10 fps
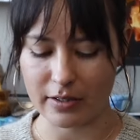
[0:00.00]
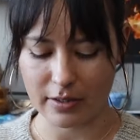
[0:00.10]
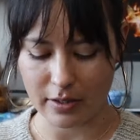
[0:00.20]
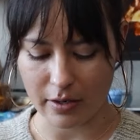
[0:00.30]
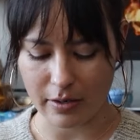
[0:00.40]

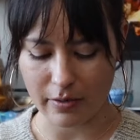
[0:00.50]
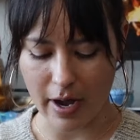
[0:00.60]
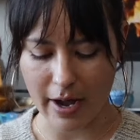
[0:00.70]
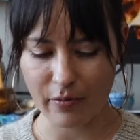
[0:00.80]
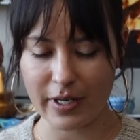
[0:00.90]
So
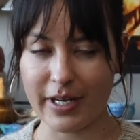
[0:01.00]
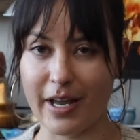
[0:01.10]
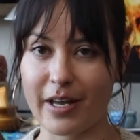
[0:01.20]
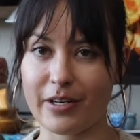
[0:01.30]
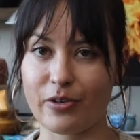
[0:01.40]
I went
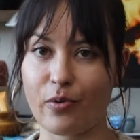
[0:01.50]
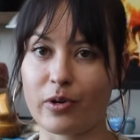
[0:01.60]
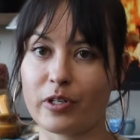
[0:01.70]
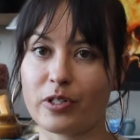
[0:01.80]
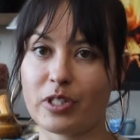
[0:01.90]
ahead and
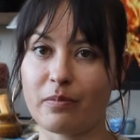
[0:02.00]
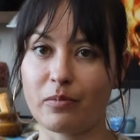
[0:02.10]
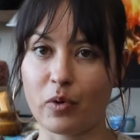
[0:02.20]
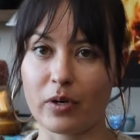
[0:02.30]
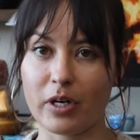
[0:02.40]
ordered some
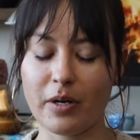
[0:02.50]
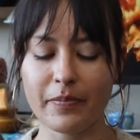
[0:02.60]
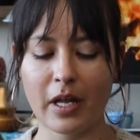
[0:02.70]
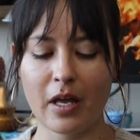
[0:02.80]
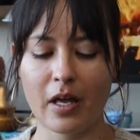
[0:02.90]
more.